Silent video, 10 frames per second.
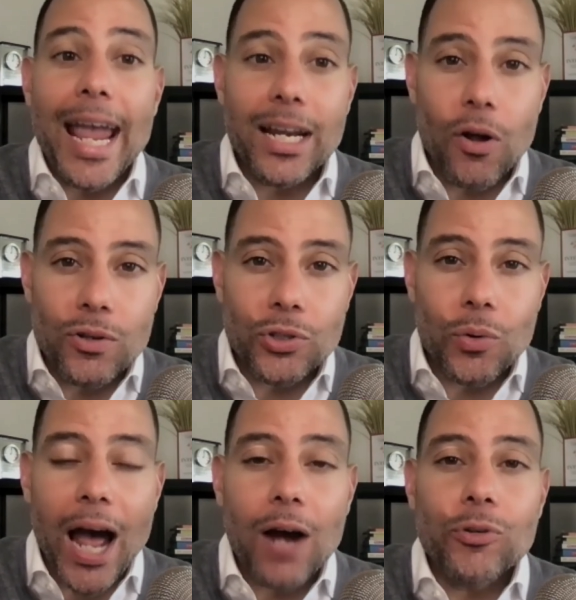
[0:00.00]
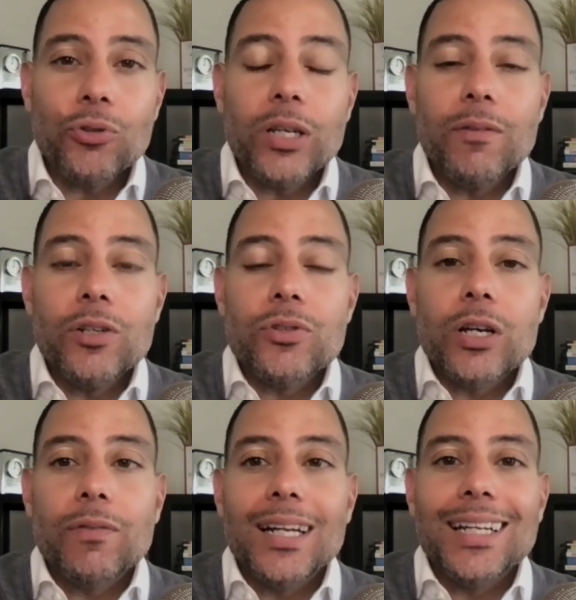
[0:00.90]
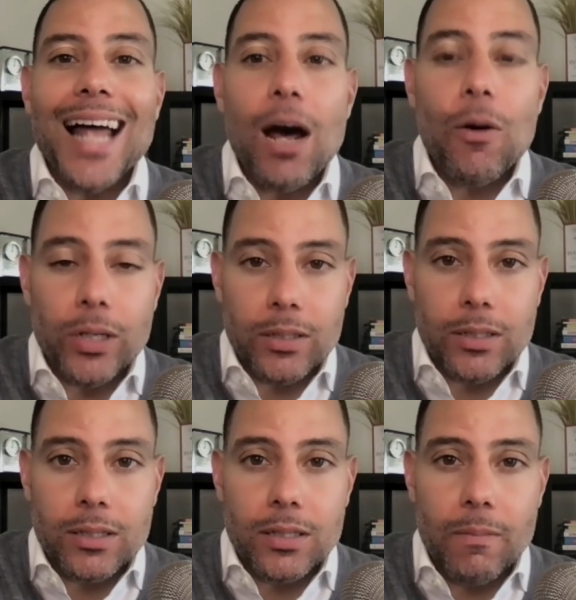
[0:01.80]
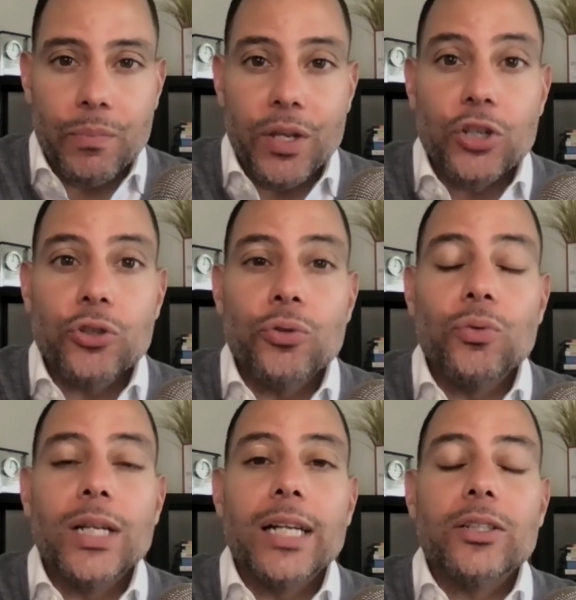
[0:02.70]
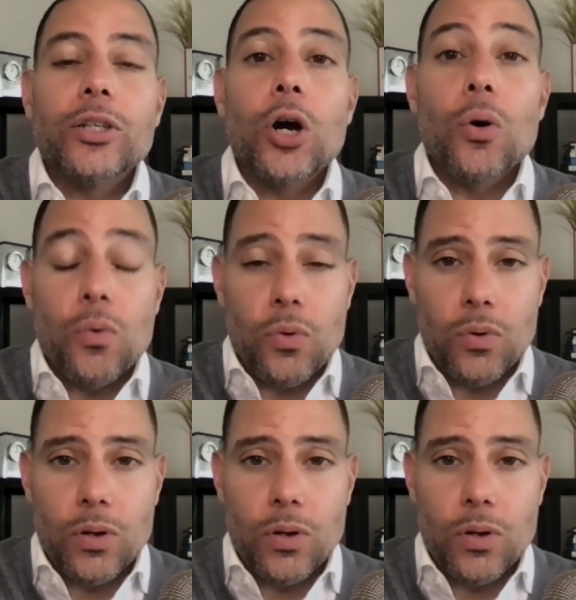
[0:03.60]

And also, how are you giving yourself an allowance to let go